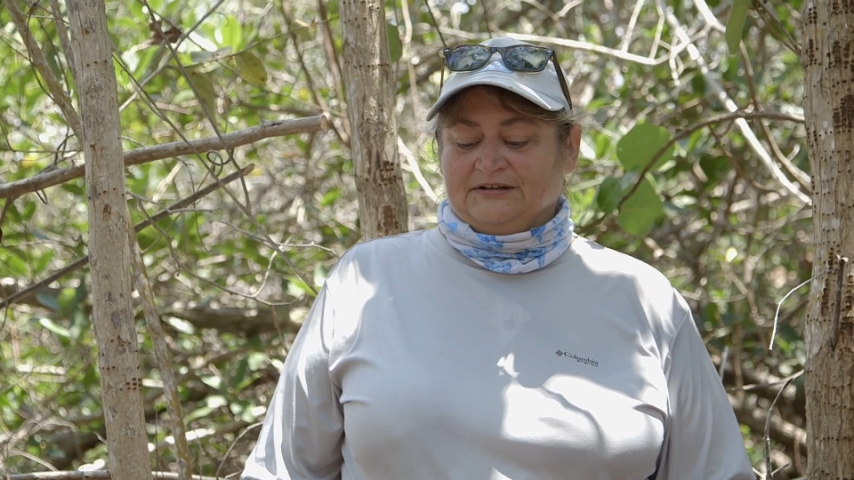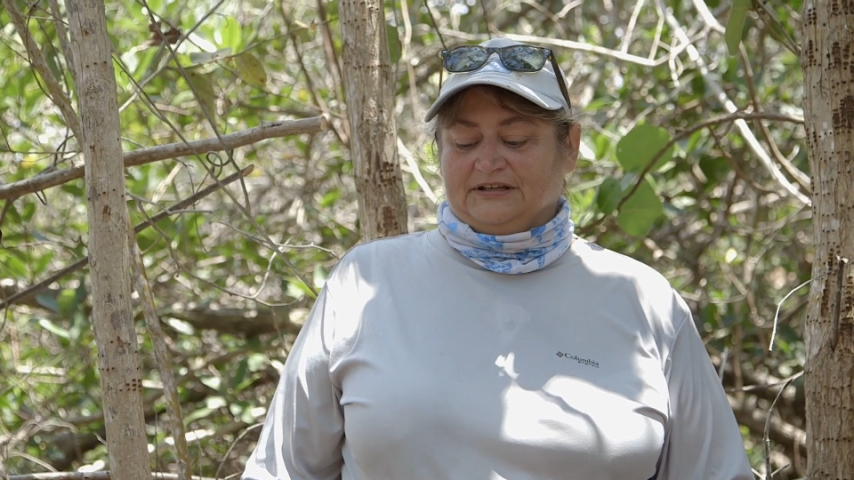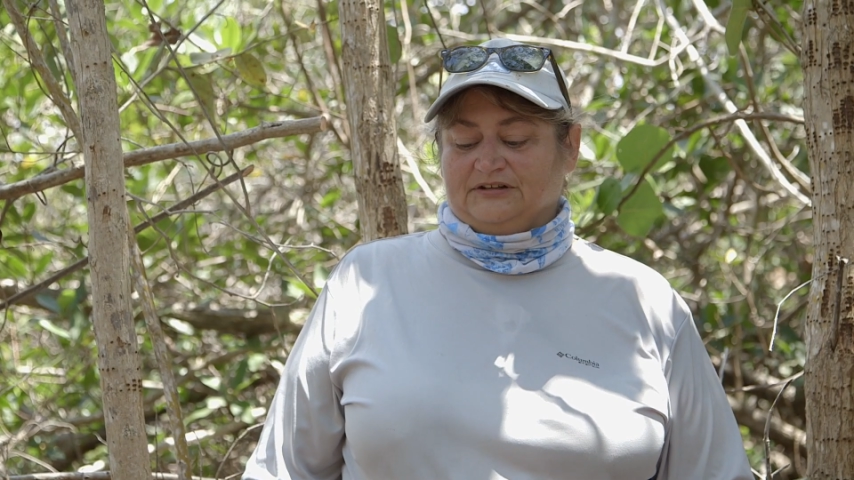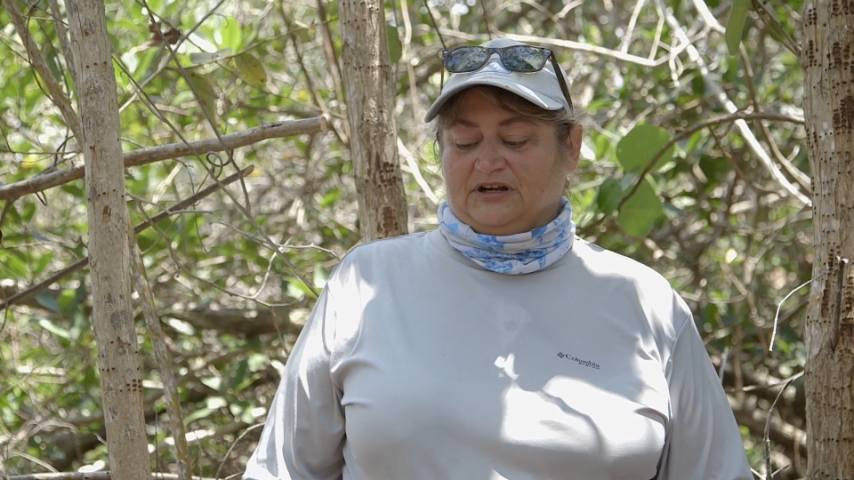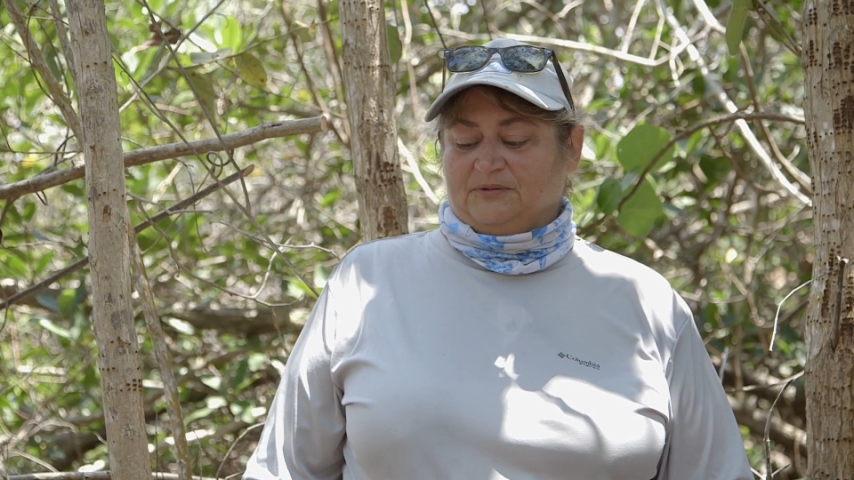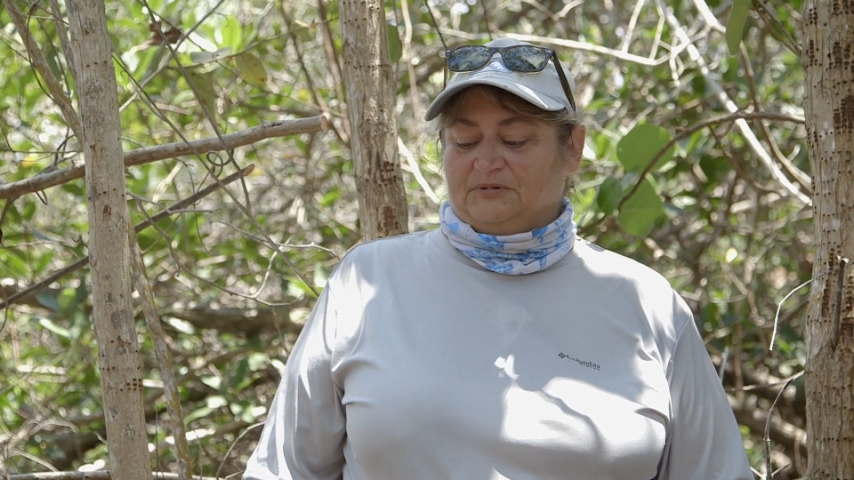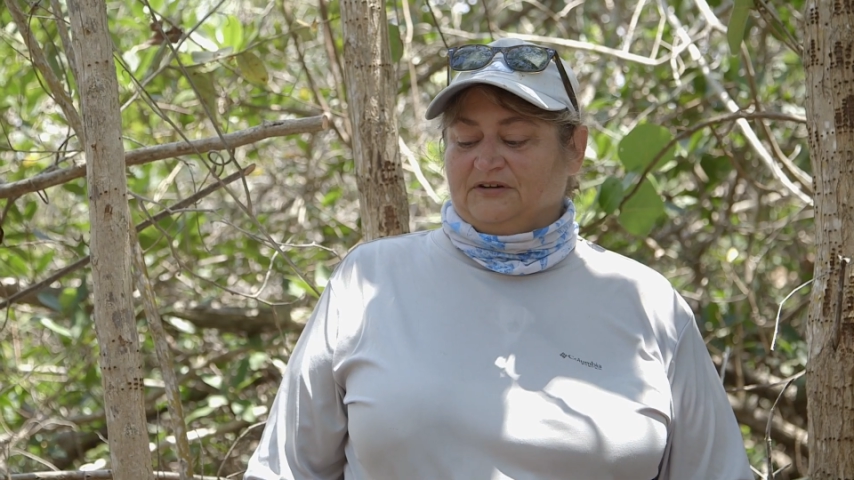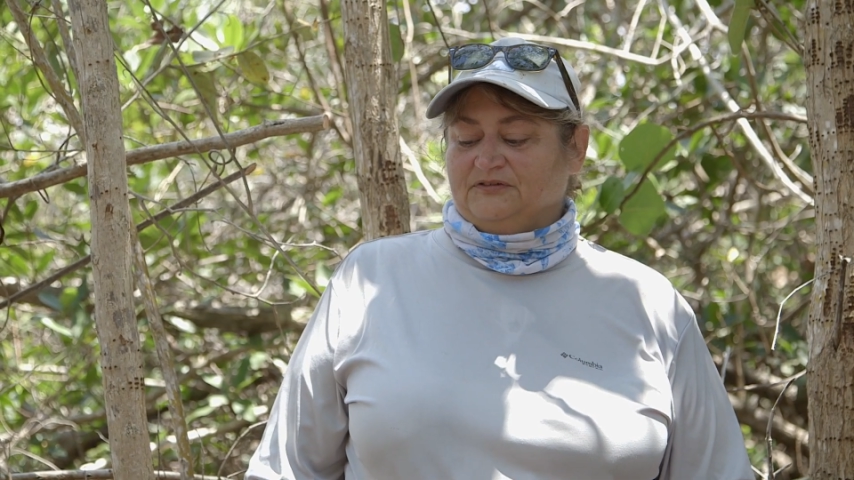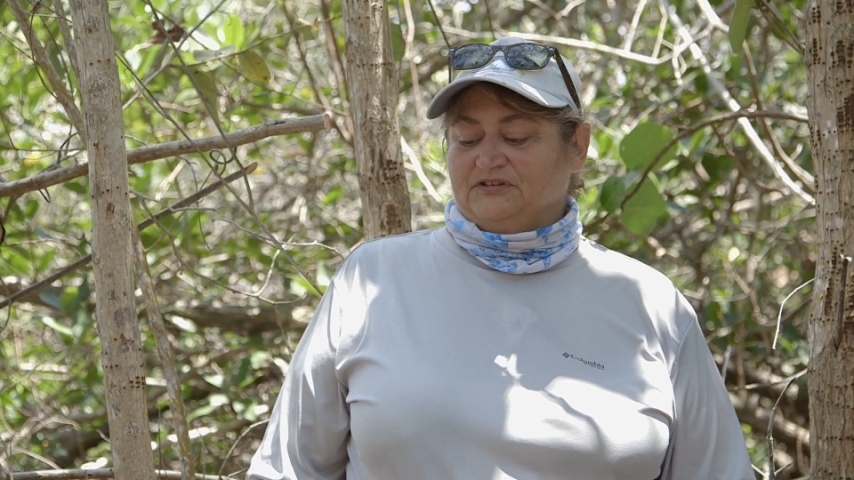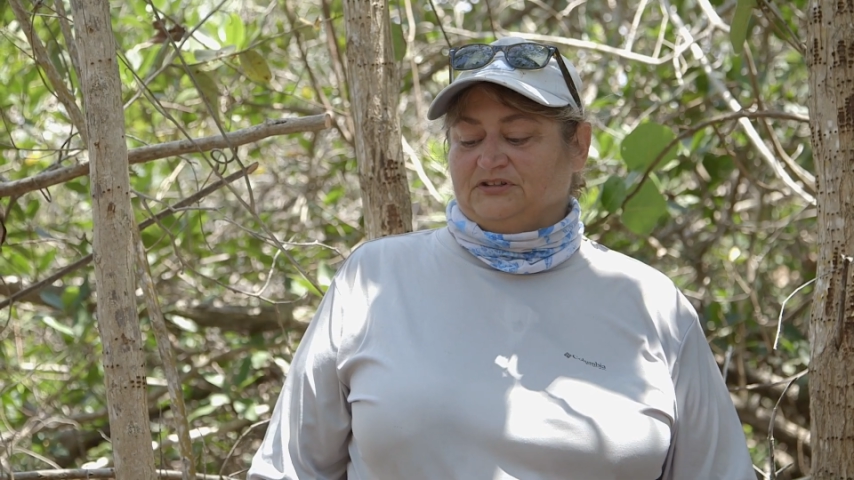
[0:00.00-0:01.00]
They drop
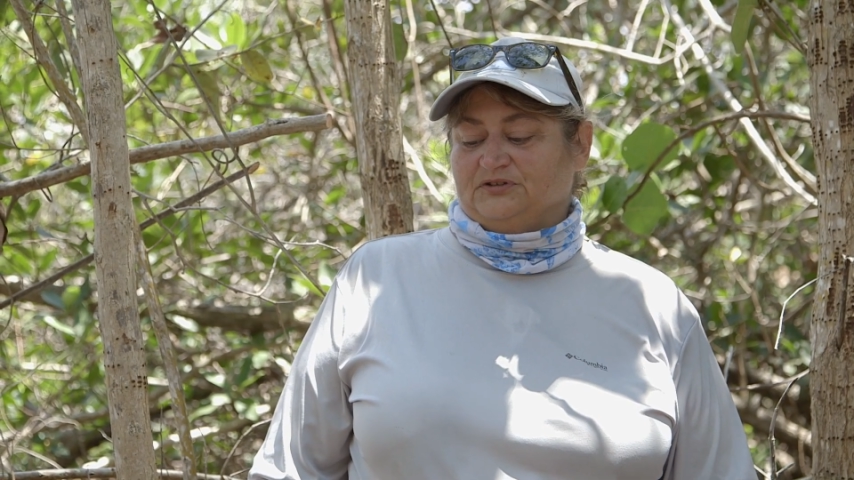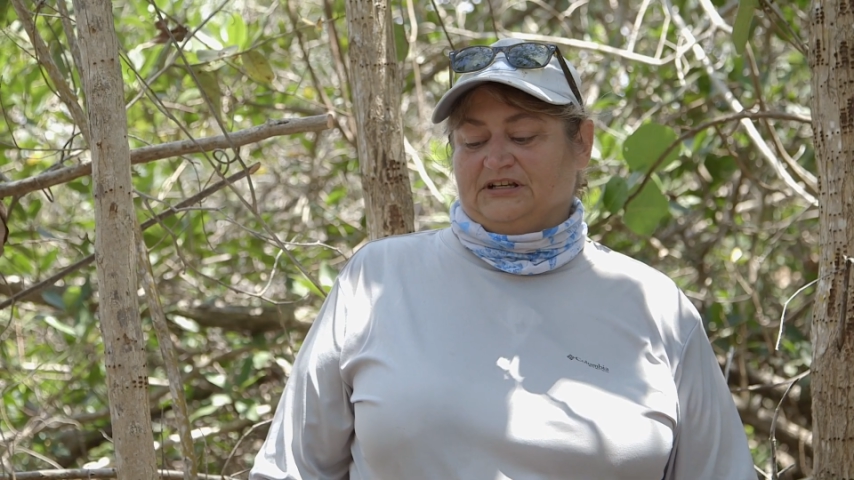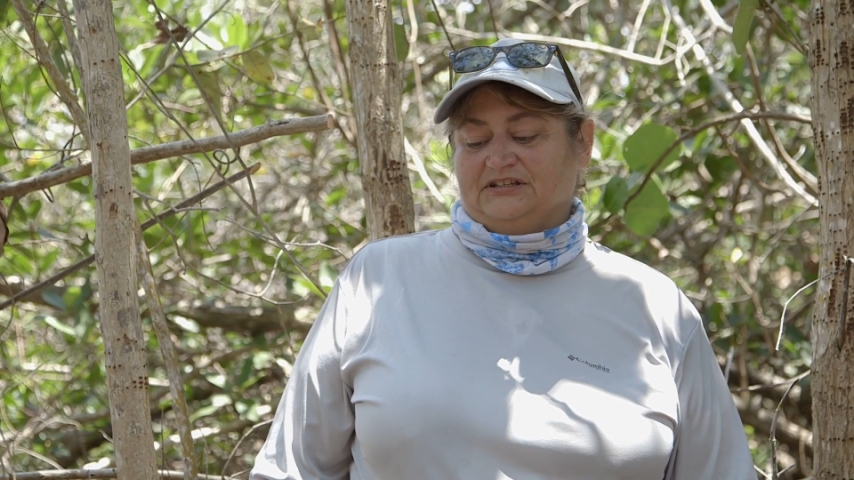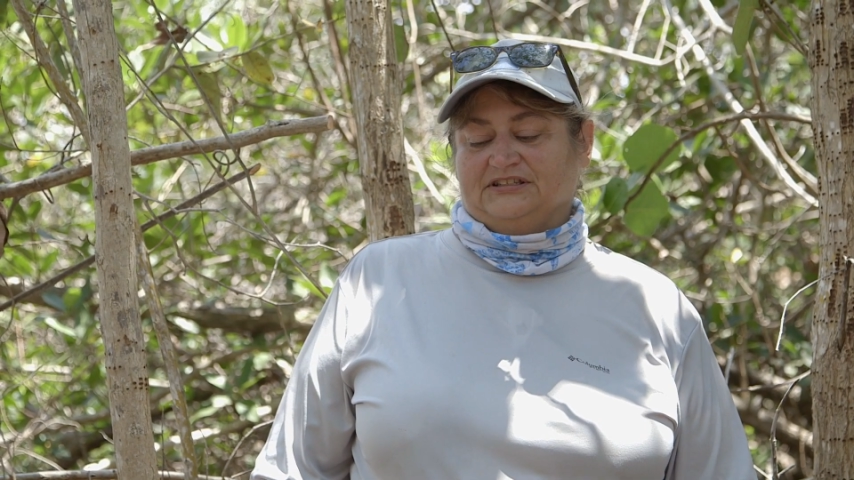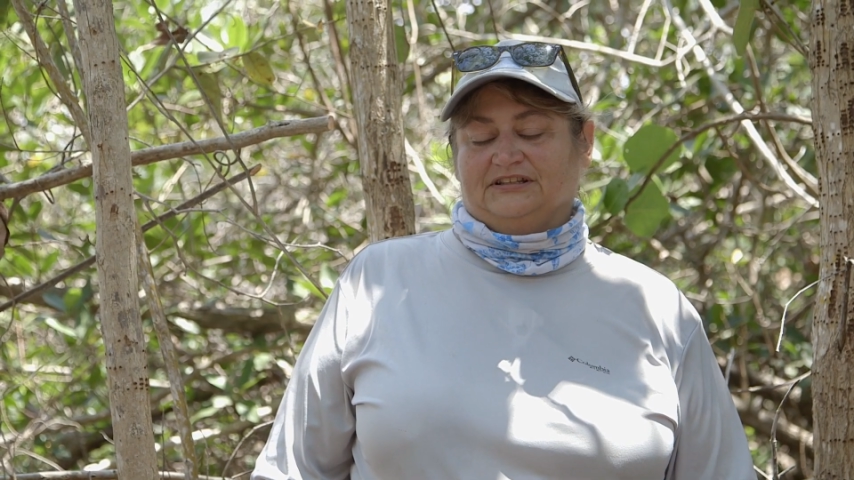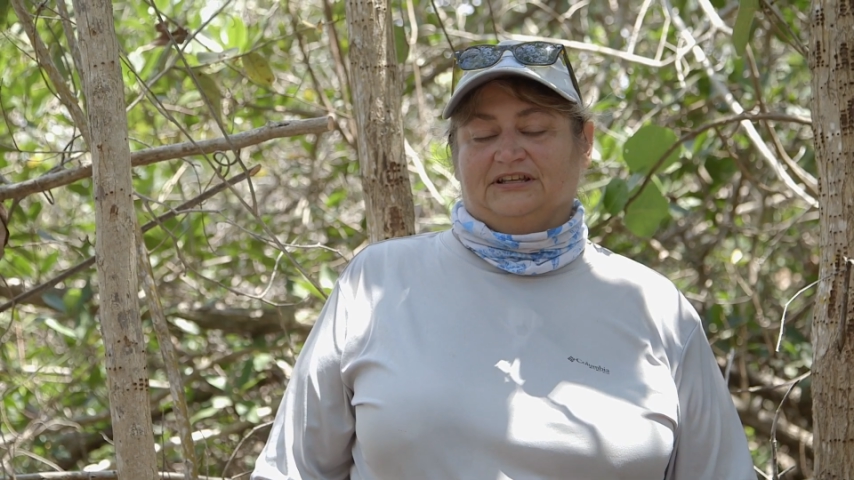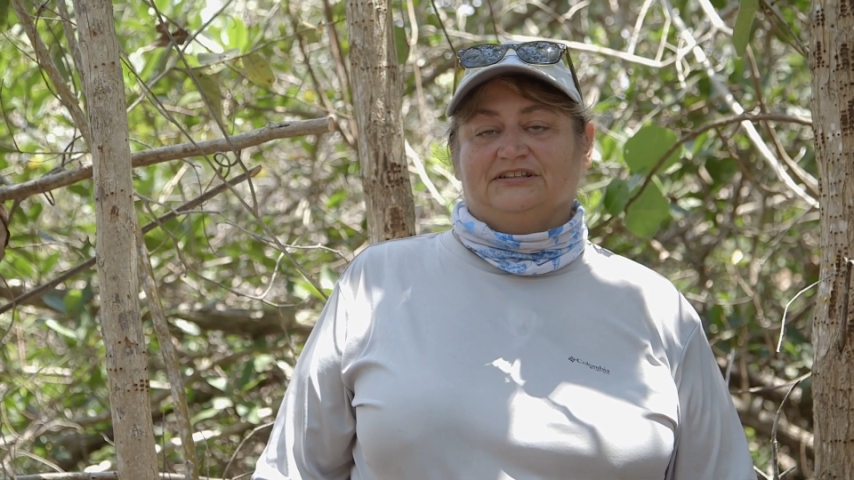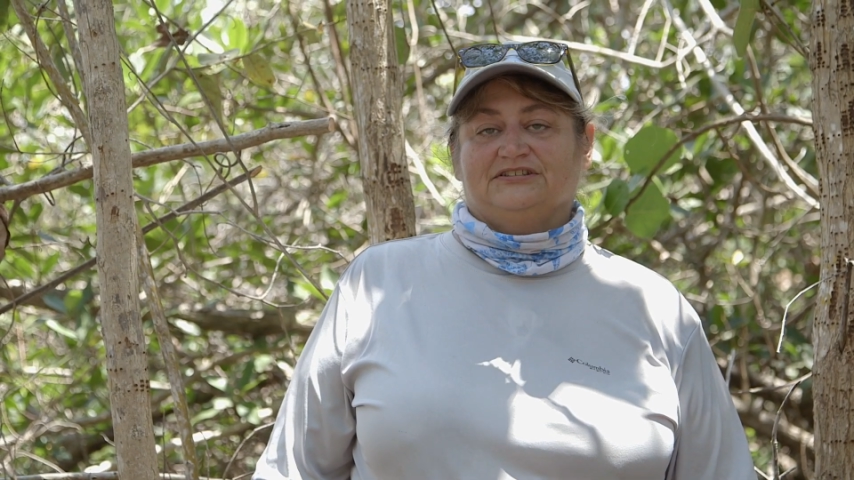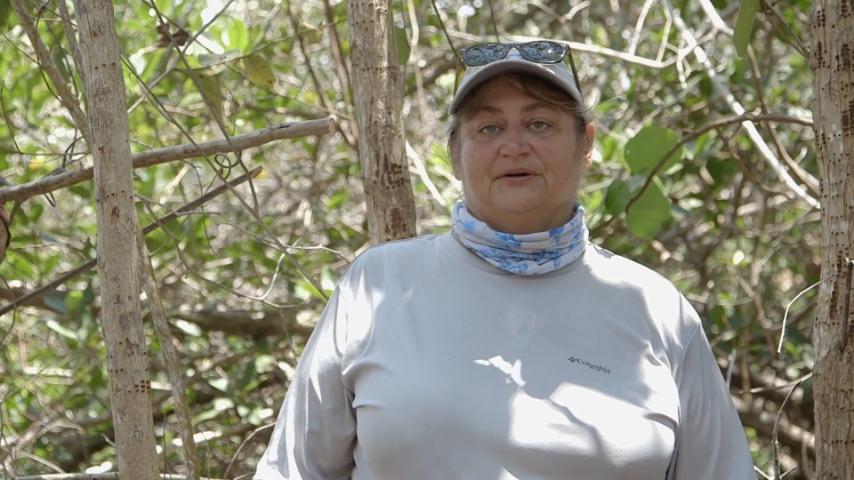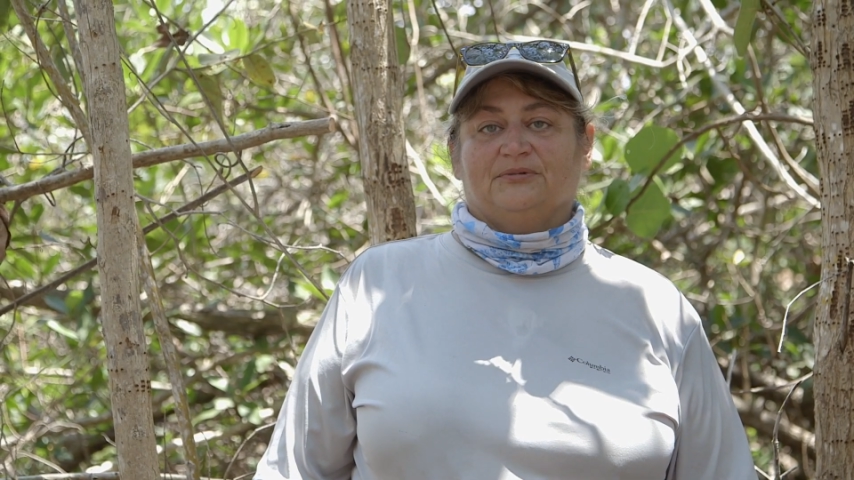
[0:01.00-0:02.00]
off of the trees in
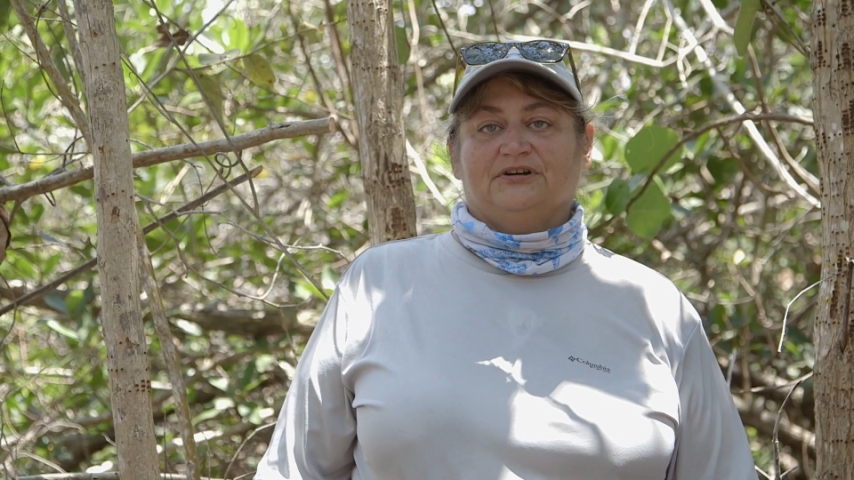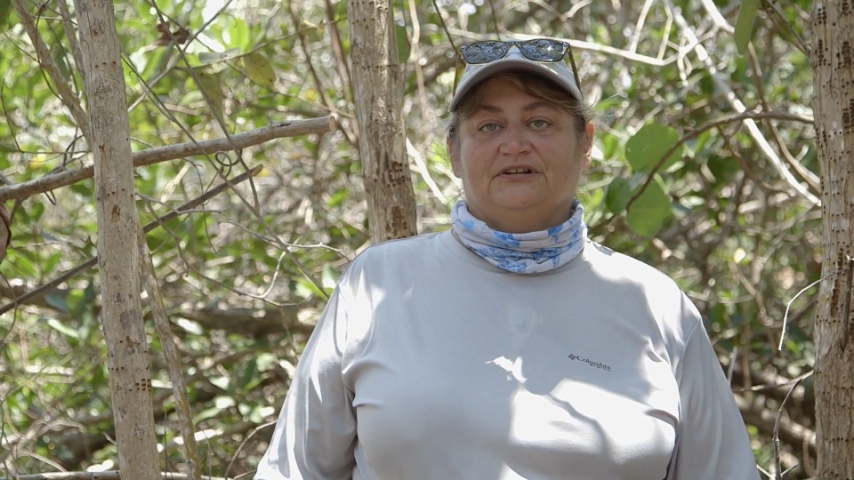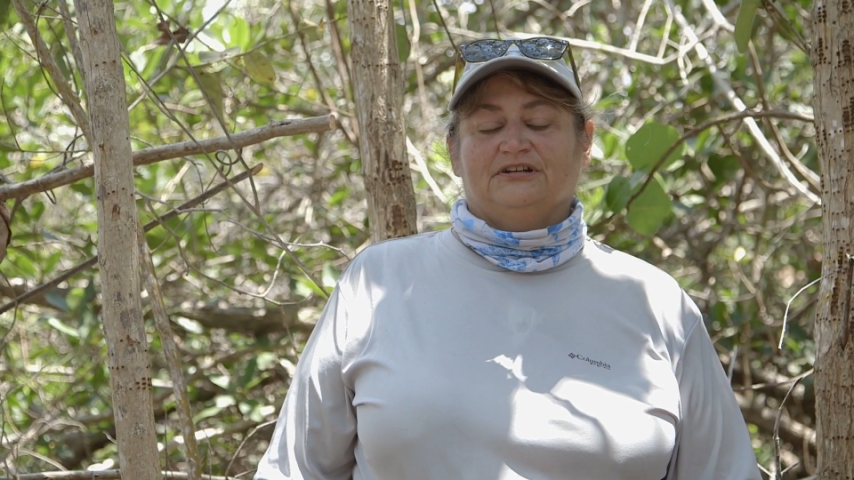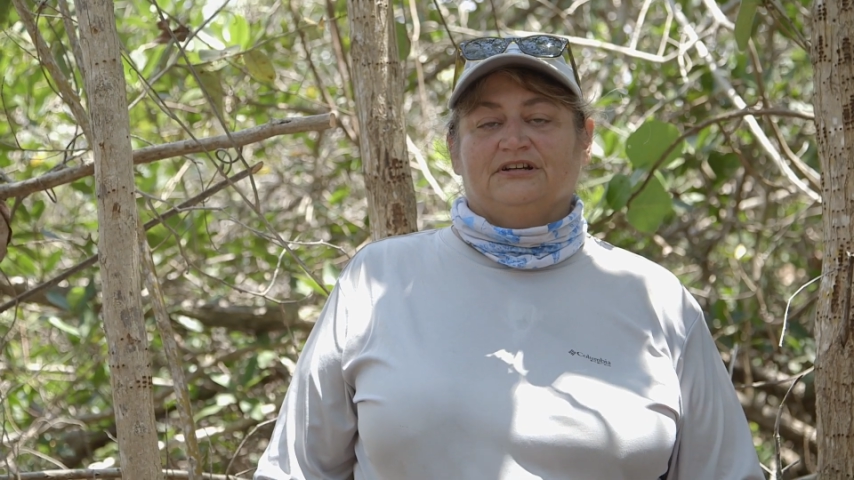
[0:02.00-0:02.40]
late summer